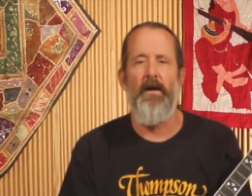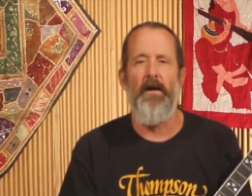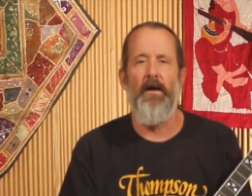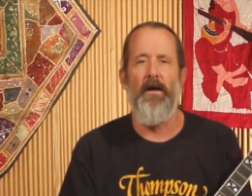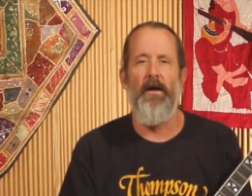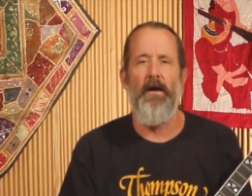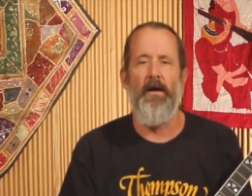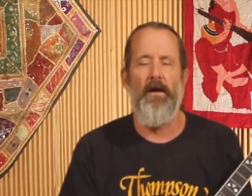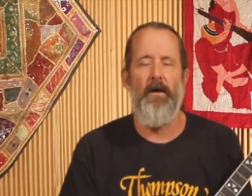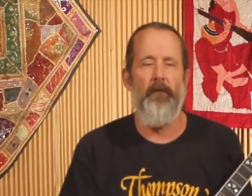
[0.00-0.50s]

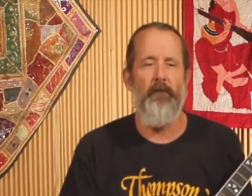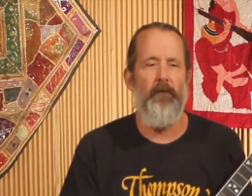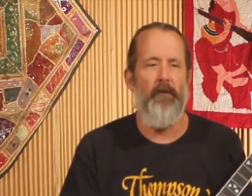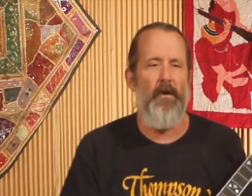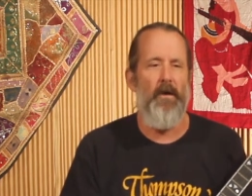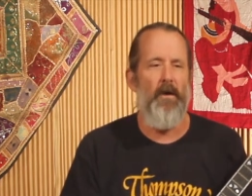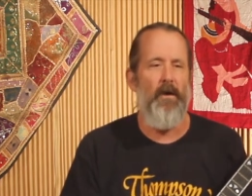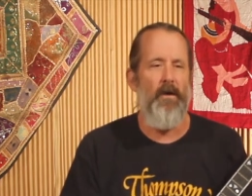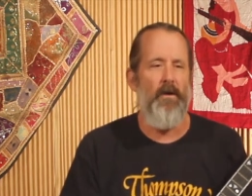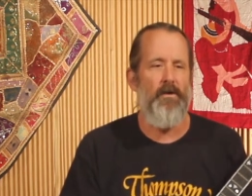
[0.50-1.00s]
Um,
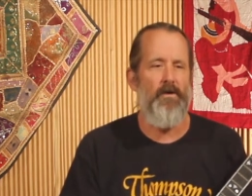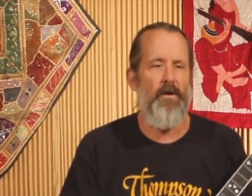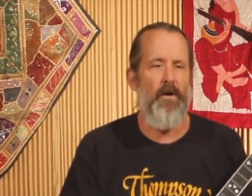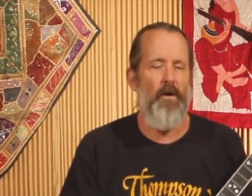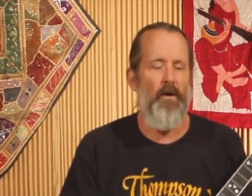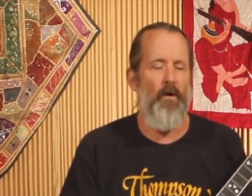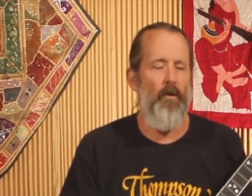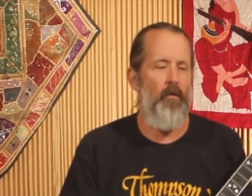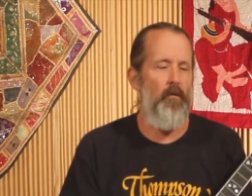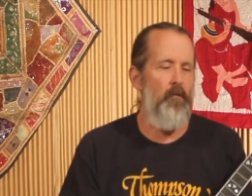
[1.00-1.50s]

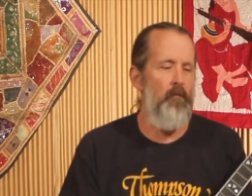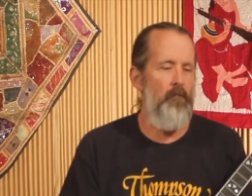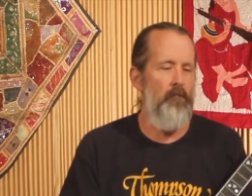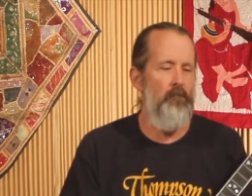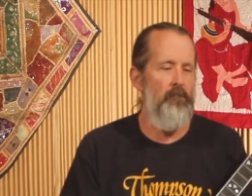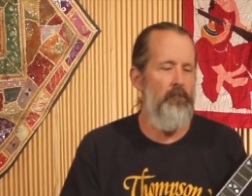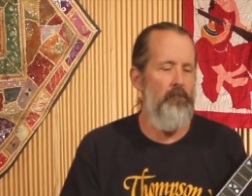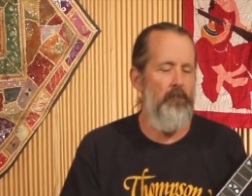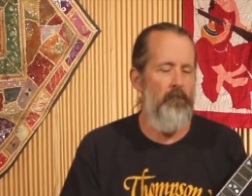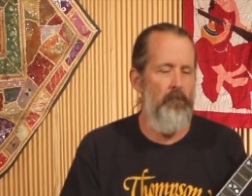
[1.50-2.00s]
so
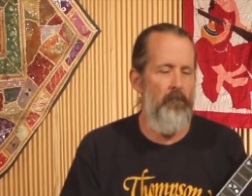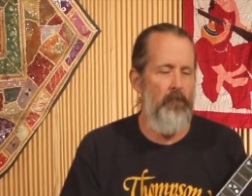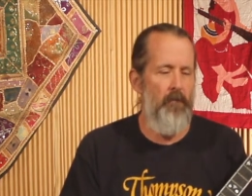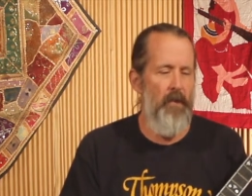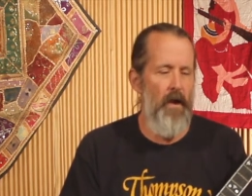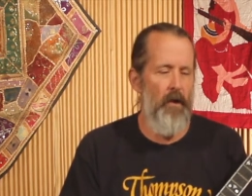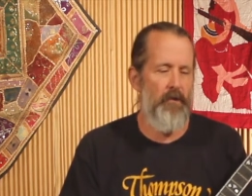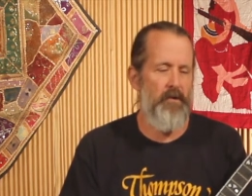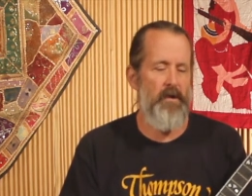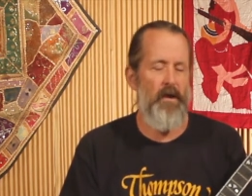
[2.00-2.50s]

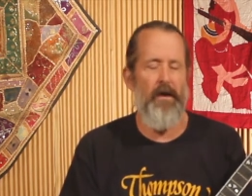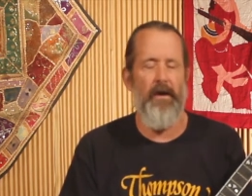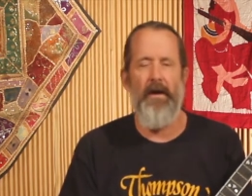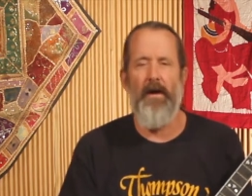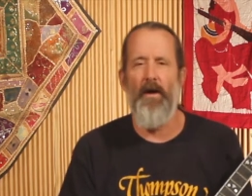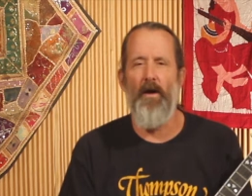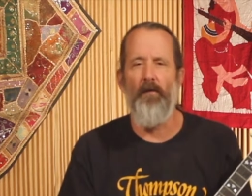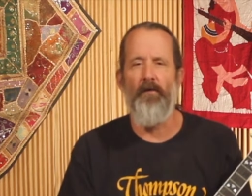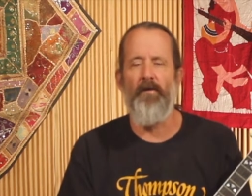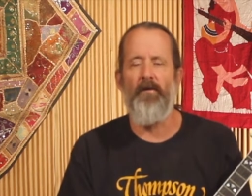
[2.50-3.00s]
that was kind of
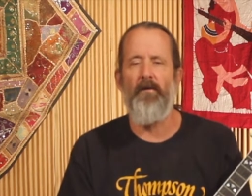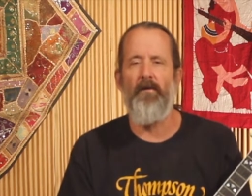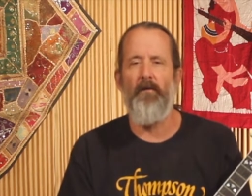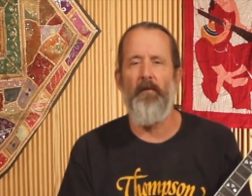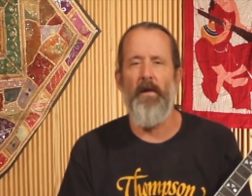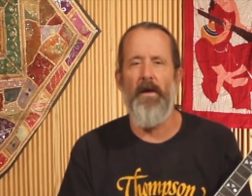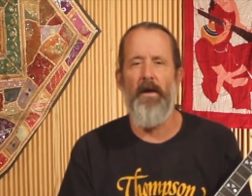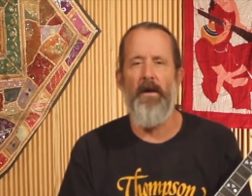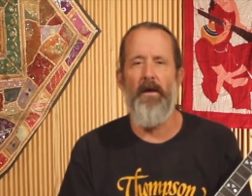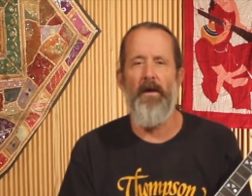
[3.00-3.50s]
helpful for
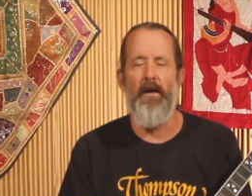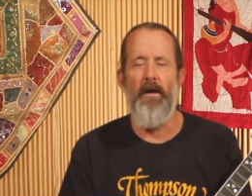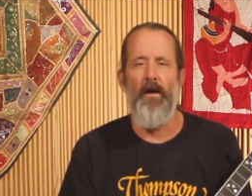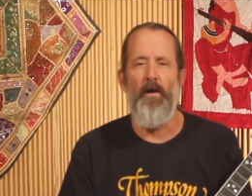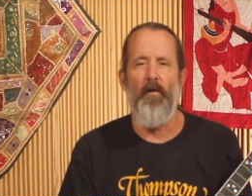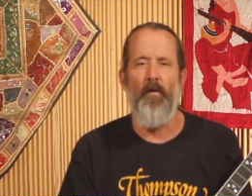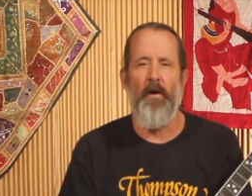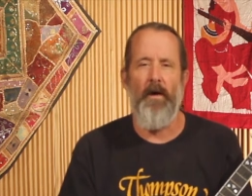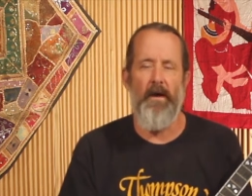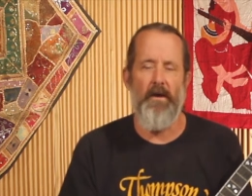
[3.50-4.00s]
me
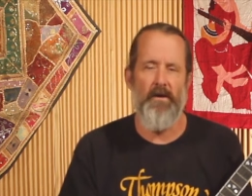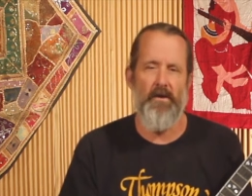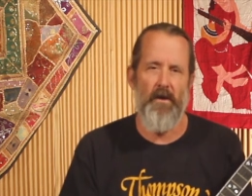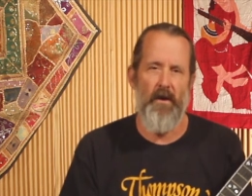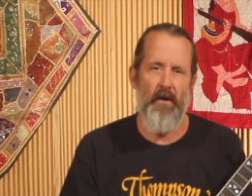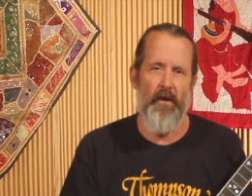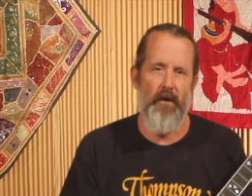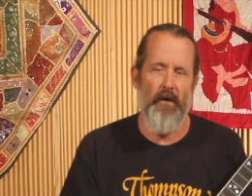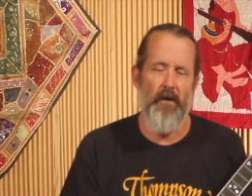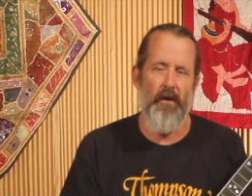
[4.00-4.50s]
when I
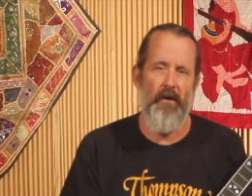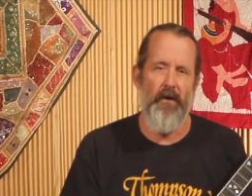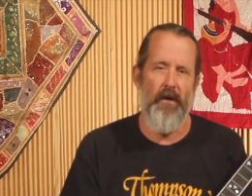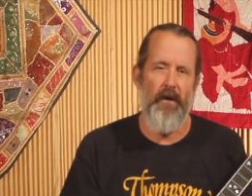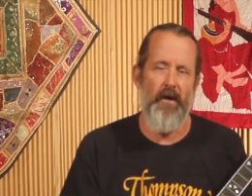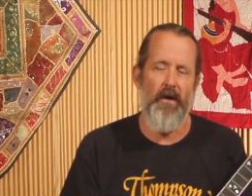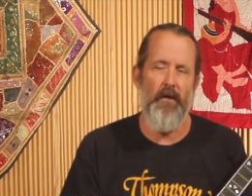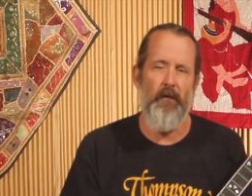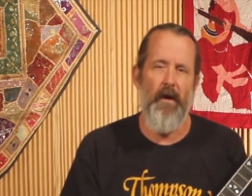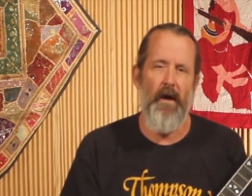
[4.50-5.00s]
started
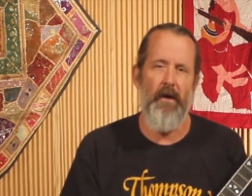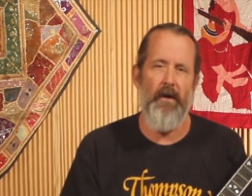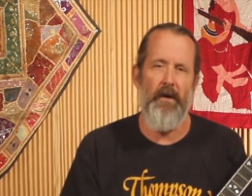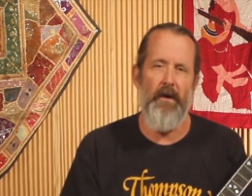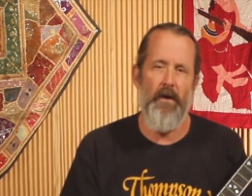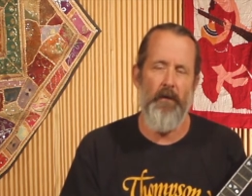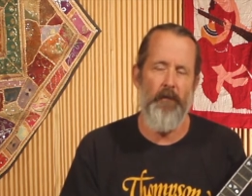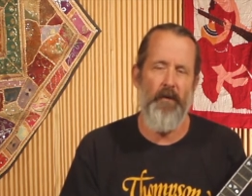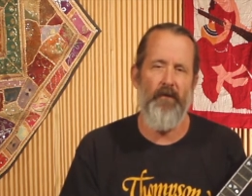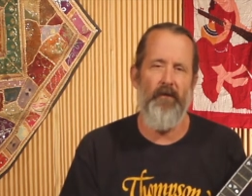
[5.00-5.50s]
thinking about
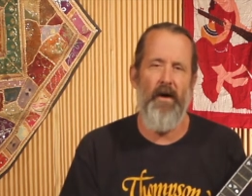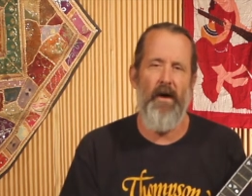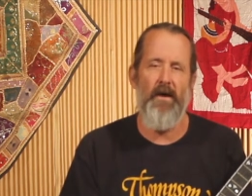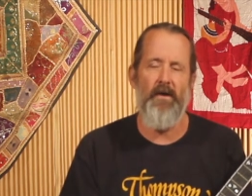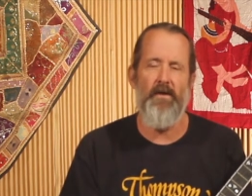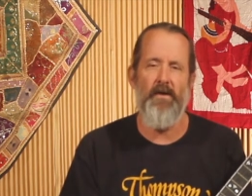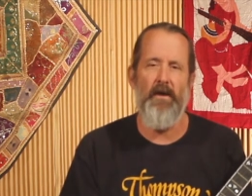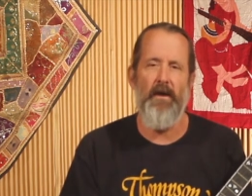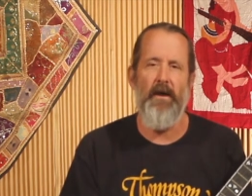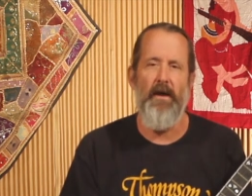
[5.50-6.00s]

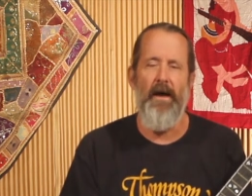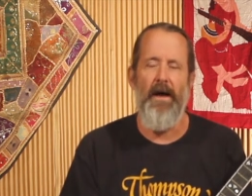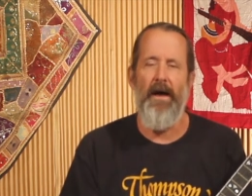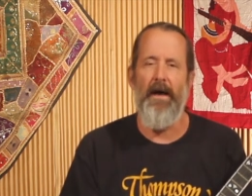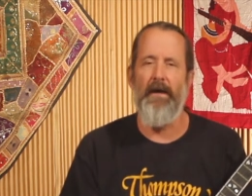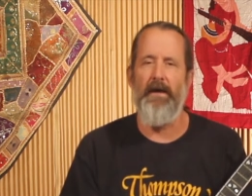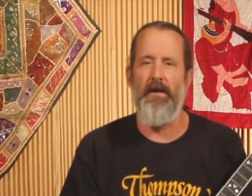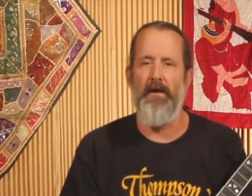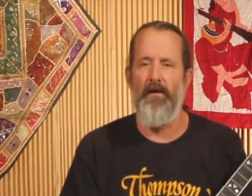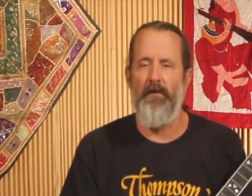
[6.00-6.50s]
improvising.
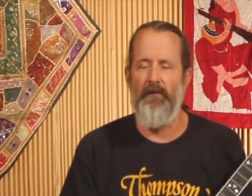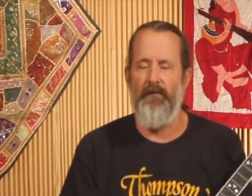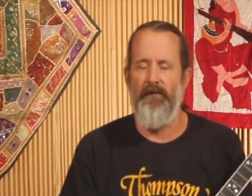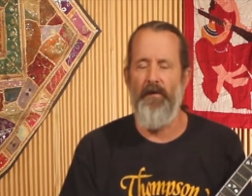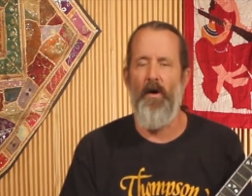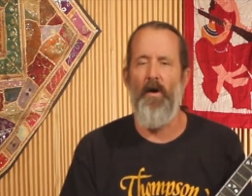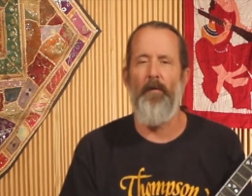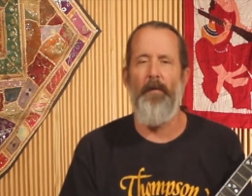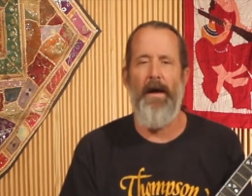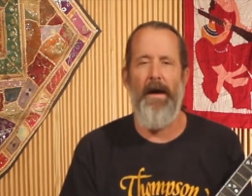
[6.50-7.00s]
I could
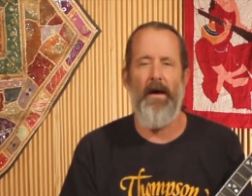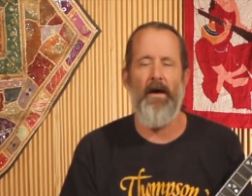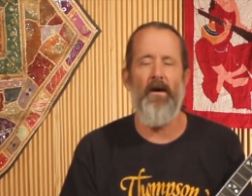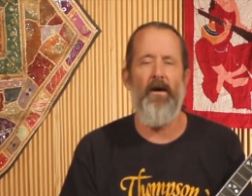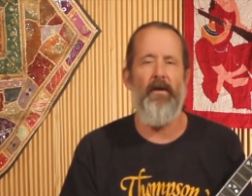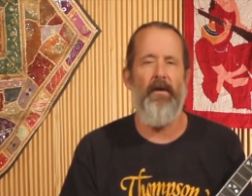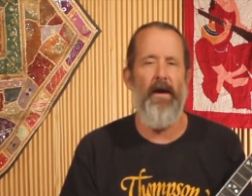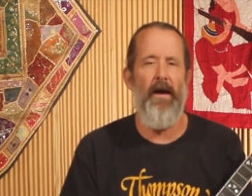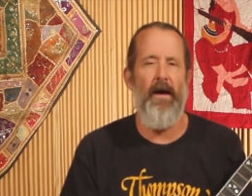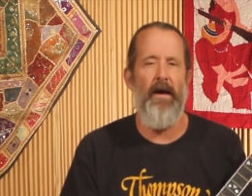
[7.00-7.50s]
fall back
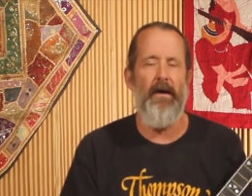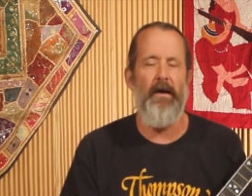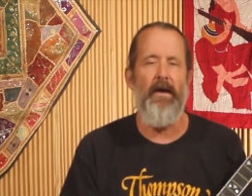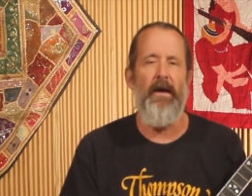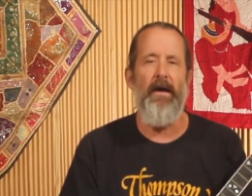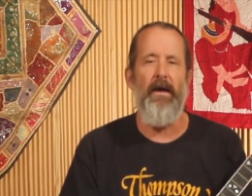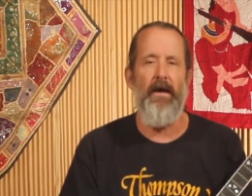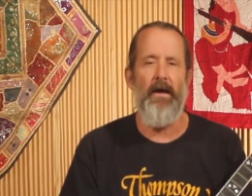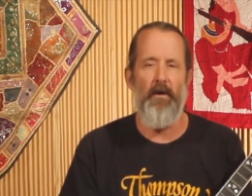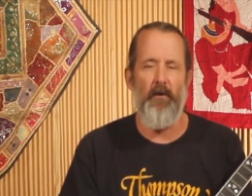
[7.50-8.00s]
on that
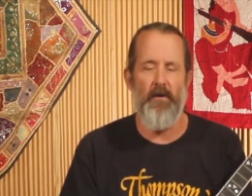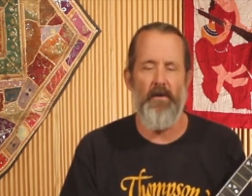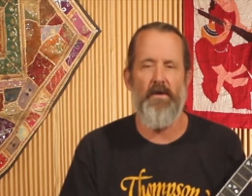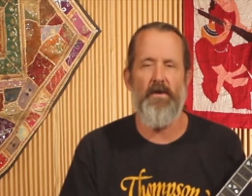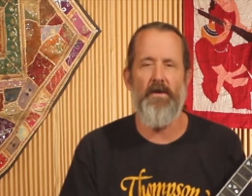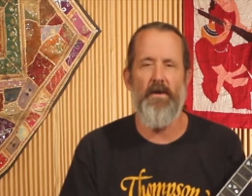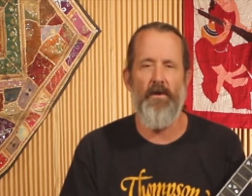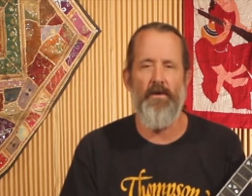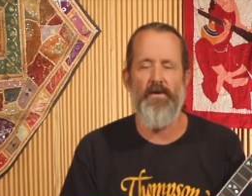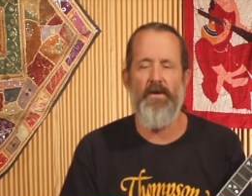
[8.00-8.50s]
and it would
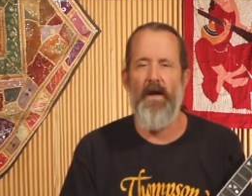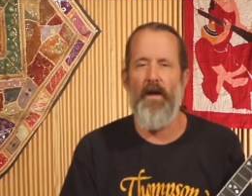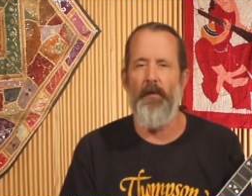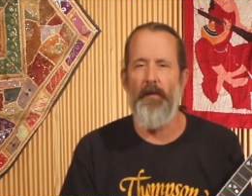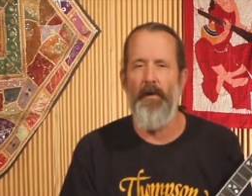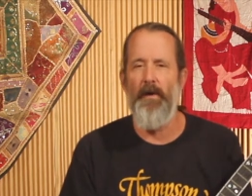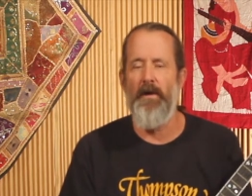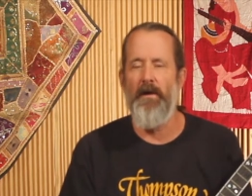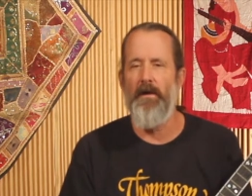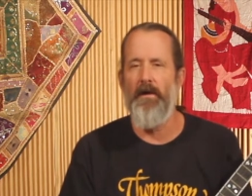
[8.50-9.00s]
still
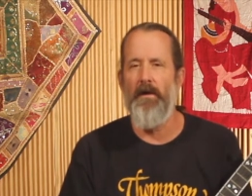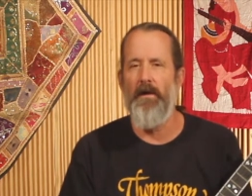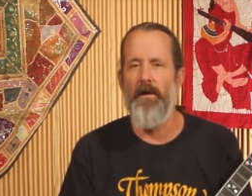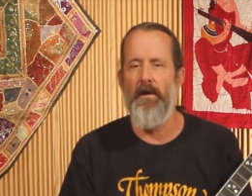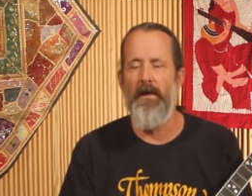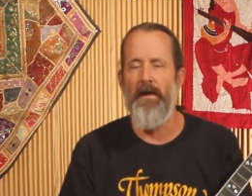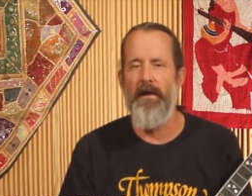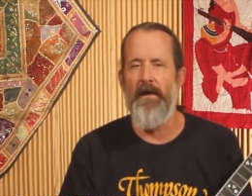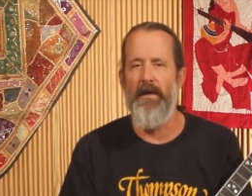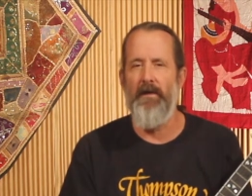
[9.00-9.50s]
sound pretty
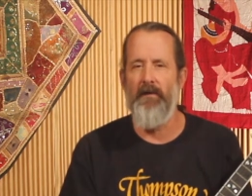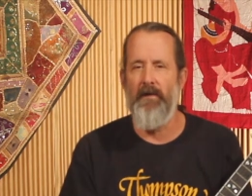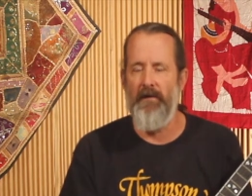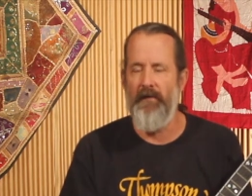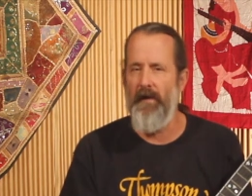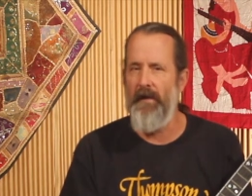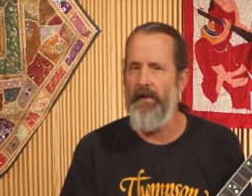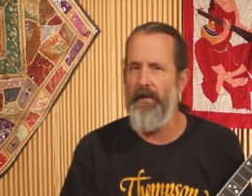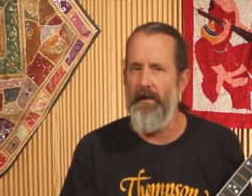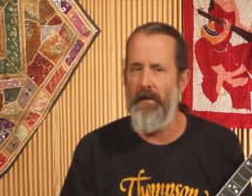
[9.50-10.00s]
good even
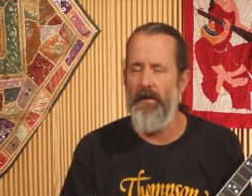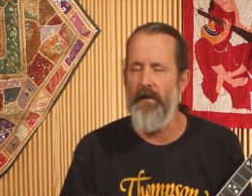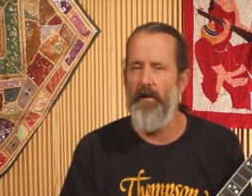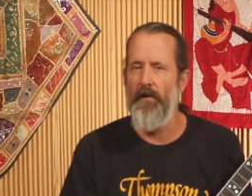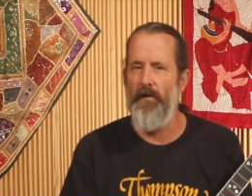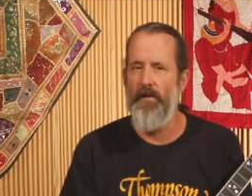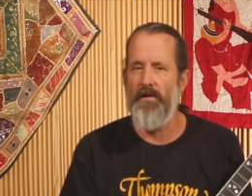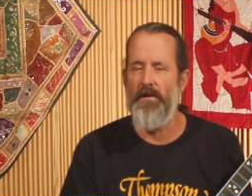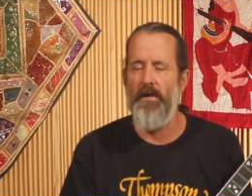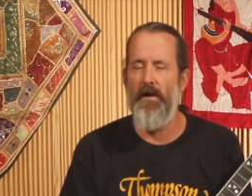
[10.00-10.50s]
if I didn't
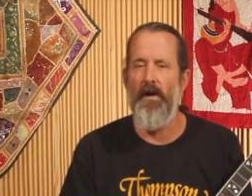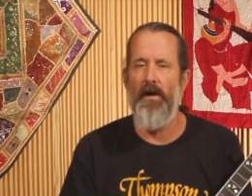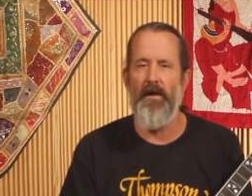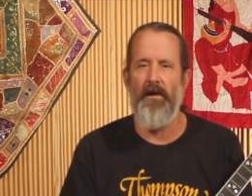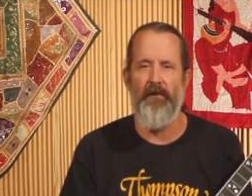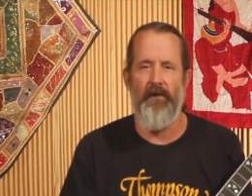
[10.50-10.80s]
know the song.